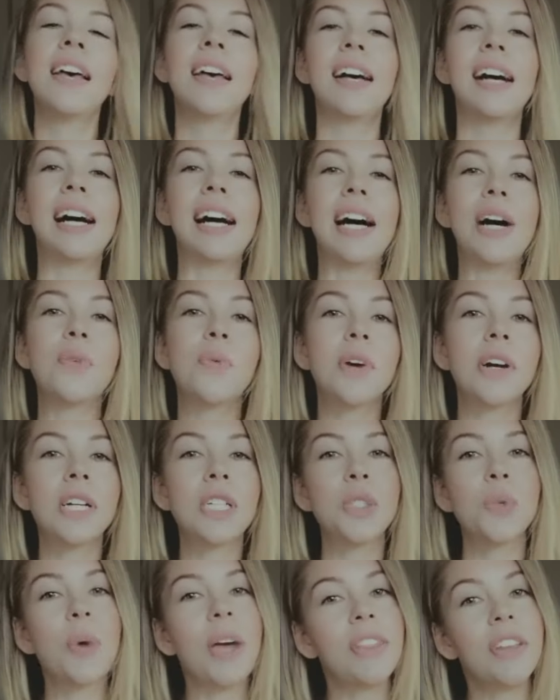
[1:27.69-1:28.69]
Works
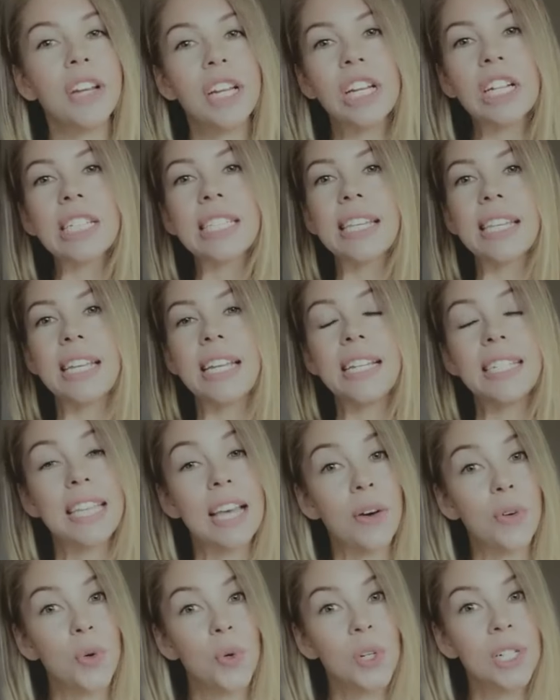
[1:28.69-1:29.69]
whether you're sitting
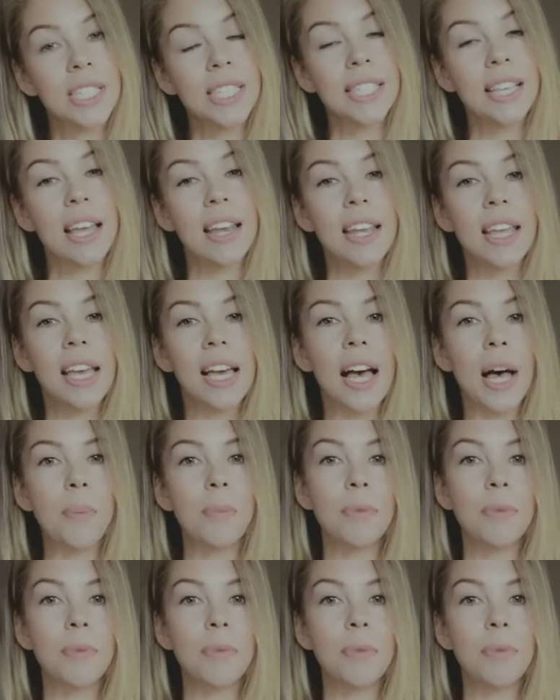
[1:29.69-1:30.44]
down or standing up,